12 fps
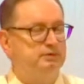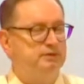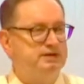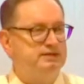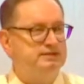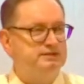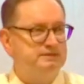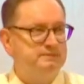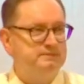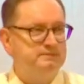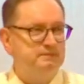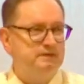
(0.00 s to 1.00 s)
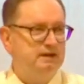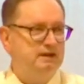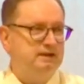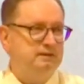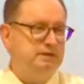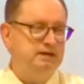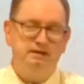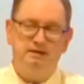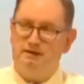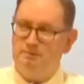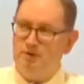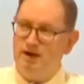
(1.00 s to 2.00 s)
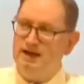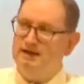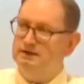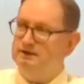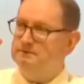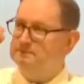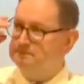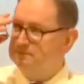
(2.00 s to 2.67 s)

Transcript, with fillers: Therese, me and uh, Brandon,